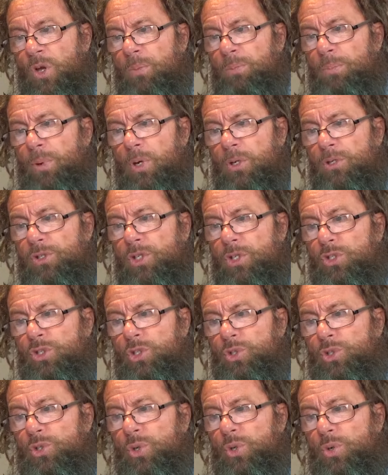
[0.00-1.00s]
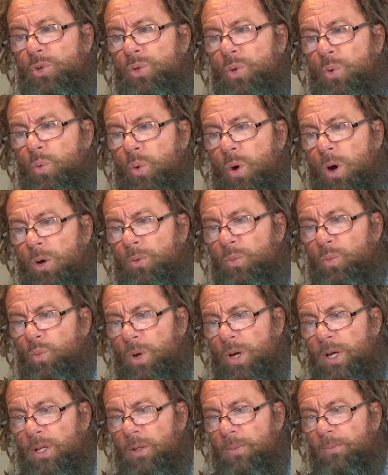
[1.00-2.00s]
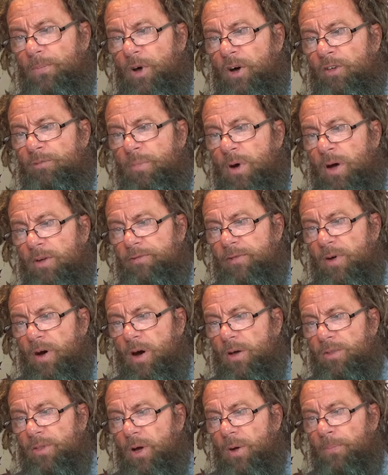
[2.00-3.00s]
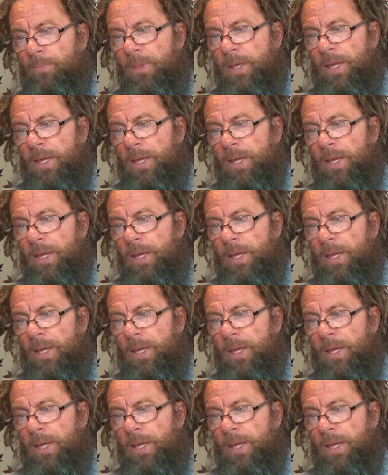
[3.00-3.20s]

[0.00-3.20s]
but to do the one will of my Father